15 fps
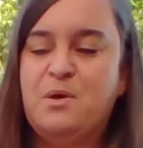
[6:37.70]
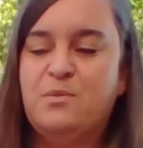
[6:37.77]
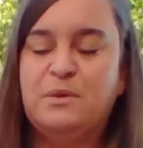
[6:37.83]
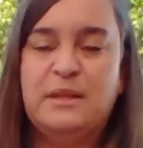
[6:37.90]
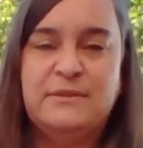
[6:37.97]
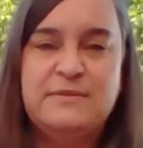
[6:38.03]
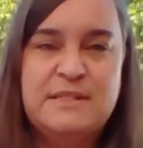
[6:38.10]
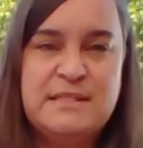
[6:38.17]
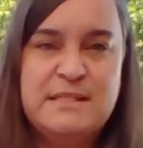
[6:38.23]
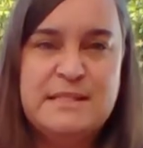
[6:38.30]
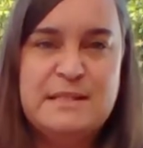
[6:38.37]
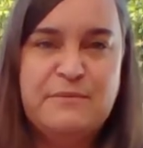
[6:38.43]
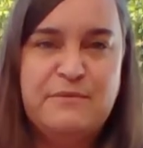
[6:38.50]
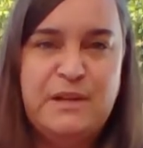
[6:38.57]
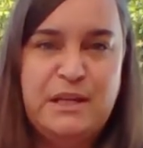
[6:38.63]
would love to see
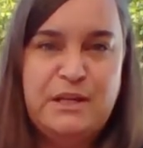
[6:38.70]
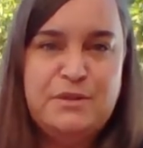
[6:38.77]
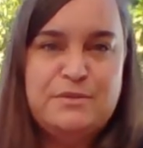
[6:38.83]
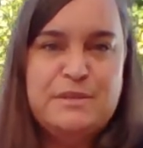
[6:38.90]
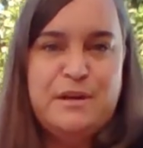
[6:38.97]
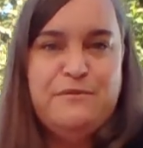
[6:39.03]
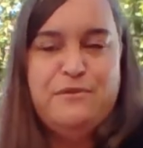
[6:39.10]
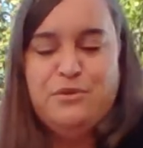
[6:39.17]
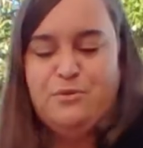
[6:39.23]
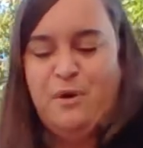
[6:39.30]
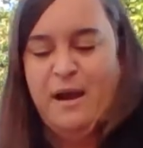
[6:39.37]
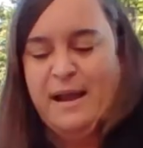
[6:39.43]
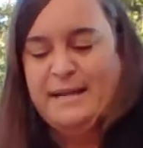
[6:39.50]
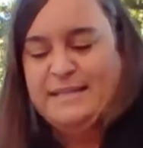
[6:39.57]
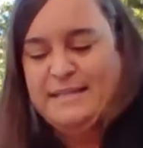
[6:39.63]
some videos of you
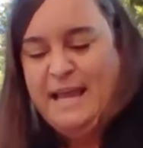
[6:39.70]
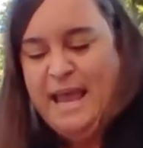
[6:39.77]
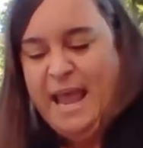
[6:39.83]
guys